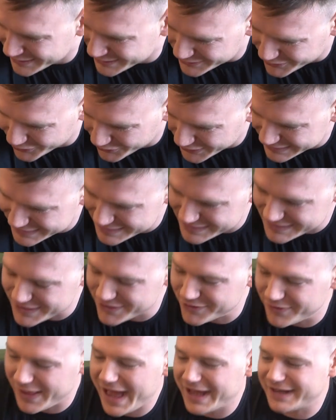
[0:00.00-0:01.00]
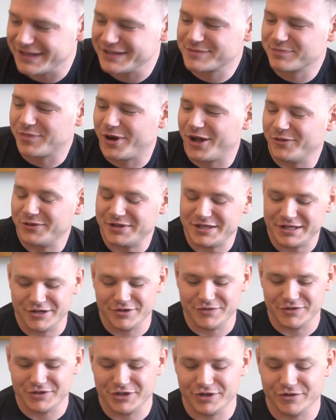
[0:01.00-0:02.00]
you'll get to see who that is probably here
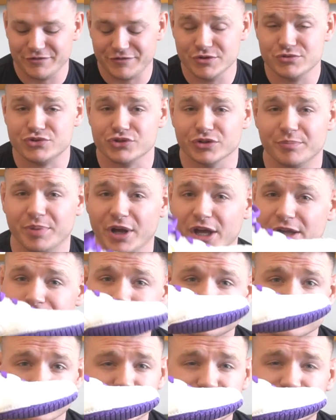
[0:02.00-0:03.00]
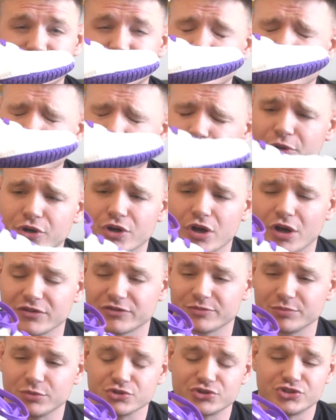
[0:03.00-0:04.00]
in the near future. But super
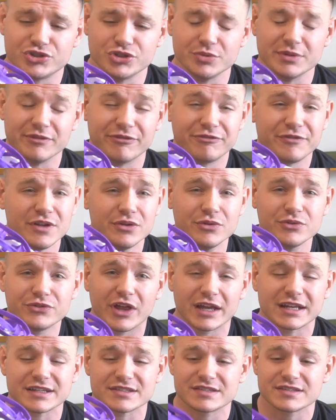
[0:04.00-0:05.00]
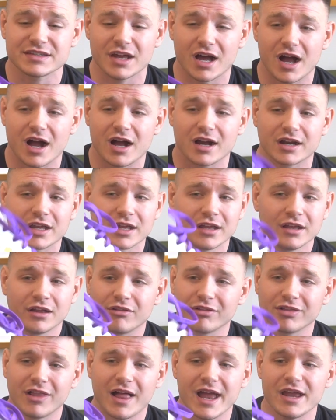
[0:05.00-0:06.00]
comfortable shoe. It feels like a sock,
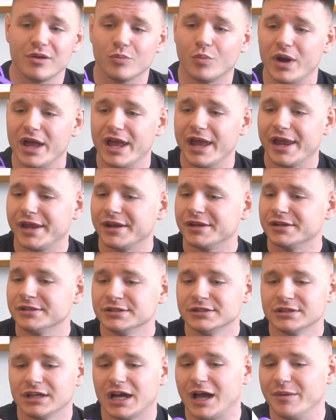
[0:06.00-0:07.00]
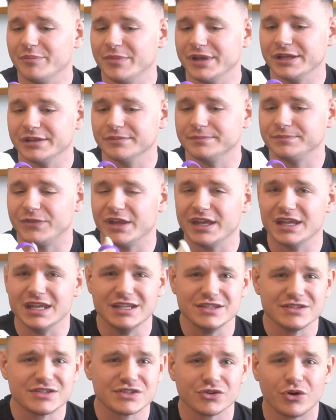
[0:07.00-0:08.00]
lightweight, I mean, the
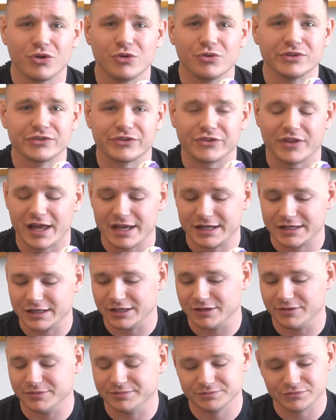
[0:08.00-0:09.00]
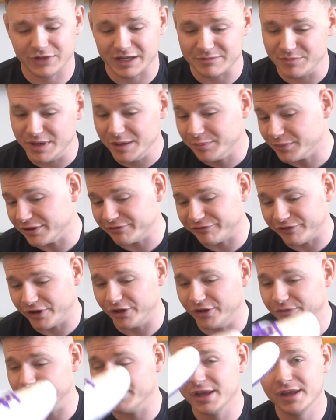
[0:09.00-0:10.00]
insole is like memory
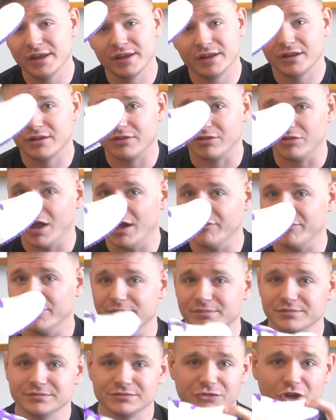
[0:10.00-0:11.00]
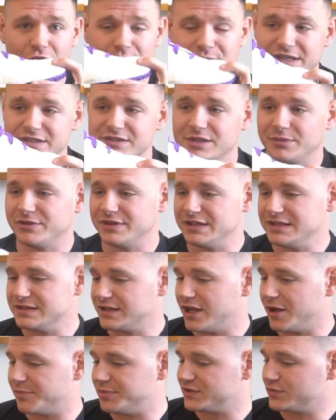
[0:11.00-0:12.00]
foam. Love them. Go pick some of these
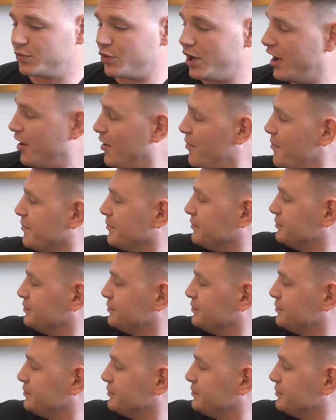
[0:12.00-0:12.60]
up as well.